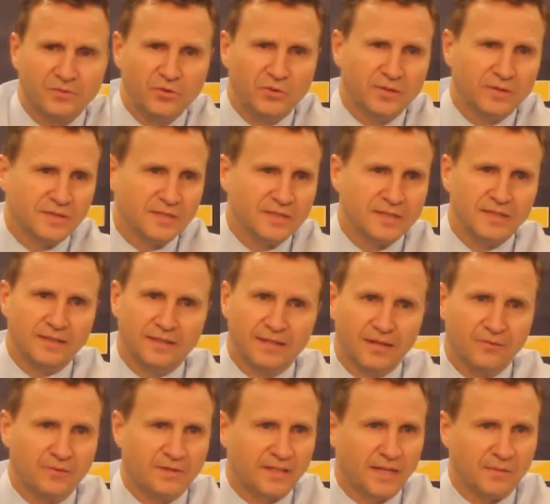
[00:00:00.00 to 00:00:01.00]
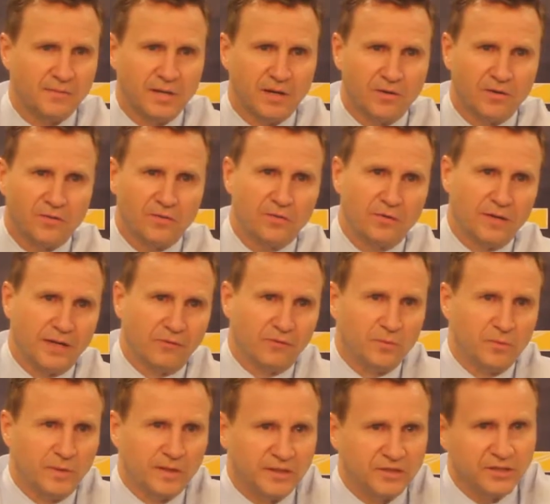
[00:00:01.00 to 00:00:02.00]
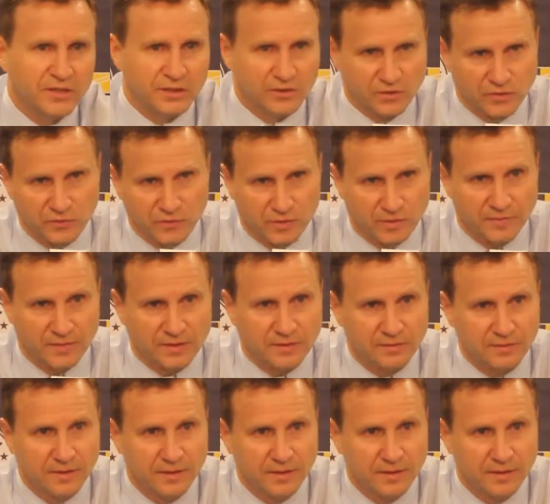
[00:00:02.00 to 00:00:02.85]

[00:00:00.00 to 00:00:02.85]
you can see it every time down court. Everybody cheers for him.